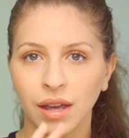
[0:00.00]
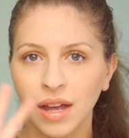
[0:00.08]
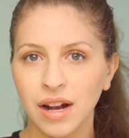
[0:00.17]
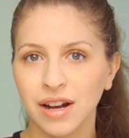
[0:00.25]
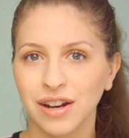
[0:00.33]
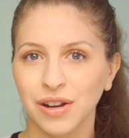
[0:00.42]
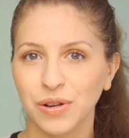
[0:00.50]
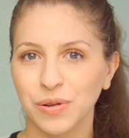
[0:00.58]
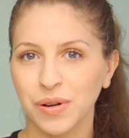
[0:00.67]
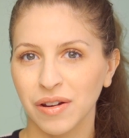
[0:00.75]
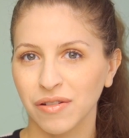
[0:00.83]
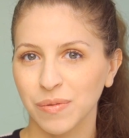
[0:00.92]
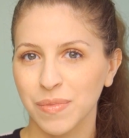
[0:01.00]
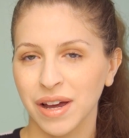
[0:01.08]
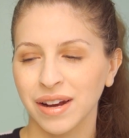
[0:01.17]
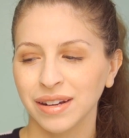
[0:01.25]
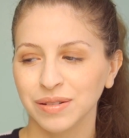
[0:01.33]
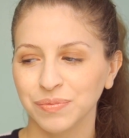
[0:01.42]
Hello
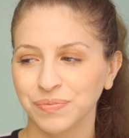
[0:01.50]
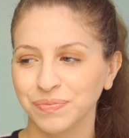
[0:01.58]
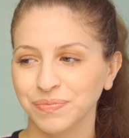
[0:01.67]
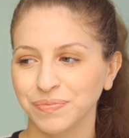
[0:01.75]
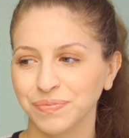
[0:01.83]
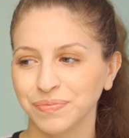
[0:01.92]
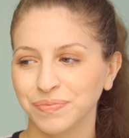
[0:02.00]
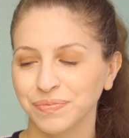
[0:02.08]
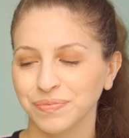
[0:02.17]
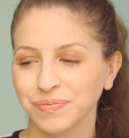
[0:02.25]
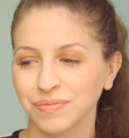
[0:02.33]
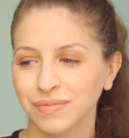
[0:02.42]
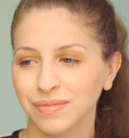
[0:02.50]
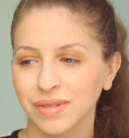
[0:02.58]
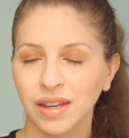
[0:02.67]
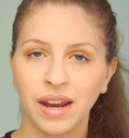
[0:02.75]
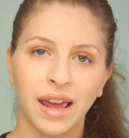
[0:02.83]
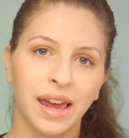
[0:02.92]
everybody.
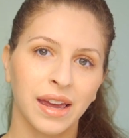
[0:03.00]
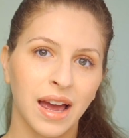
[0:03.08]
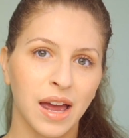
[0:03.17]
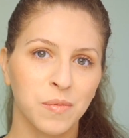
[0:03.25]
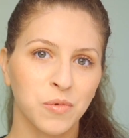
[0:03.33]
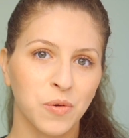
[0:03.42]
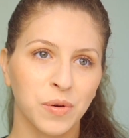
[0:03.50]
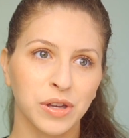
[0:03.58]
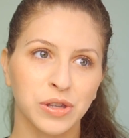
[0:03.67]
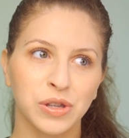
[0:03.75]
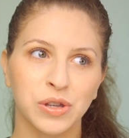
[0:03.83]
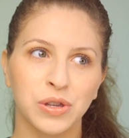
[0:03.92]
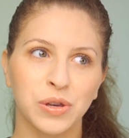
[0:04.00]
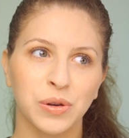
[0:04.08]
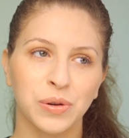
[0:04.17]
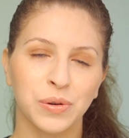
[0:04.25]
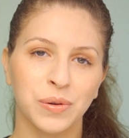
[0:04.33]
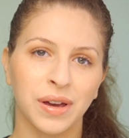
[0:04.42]
Today I'm going to
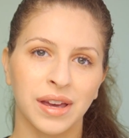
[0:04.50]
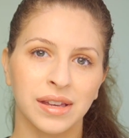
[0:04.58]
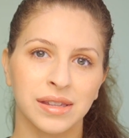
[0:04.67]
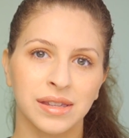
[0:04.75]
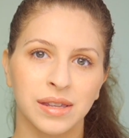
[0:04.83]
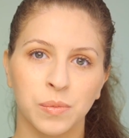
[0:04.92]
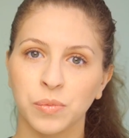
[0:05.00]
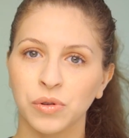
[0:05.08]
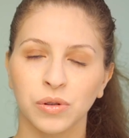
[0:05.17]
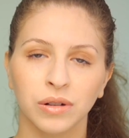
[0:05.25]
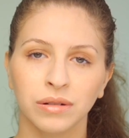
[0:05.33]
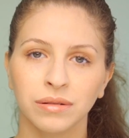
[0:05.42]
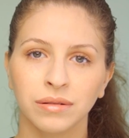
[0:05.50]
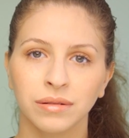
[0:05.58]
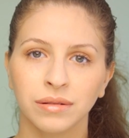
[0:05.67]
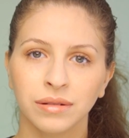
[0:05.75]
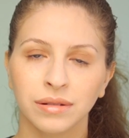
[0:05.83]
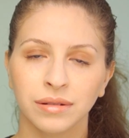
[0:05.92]
do a simple
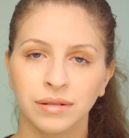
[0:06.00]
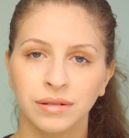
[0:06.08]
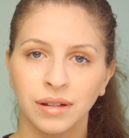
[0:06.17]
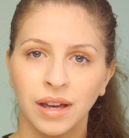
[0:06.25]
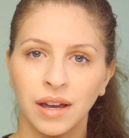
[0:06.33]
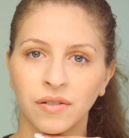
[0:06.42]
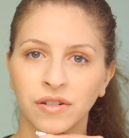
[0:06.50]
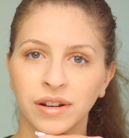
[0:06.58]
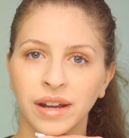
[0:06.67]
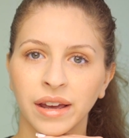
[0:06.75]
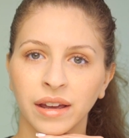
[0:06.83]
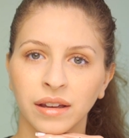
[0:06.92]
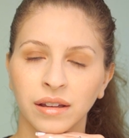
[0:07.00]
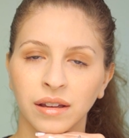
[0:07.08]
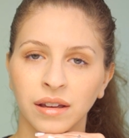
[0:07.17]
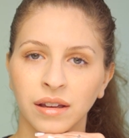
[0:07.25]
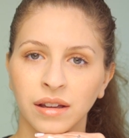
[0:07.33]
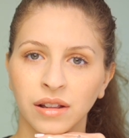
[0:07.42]
everyday
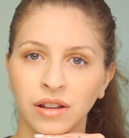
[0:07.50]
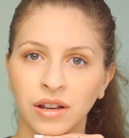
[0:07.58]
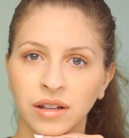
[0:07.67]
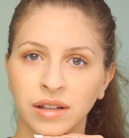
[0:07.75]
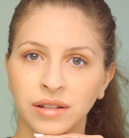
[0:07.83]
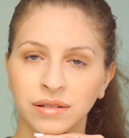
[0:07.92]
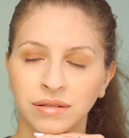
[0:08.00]
look.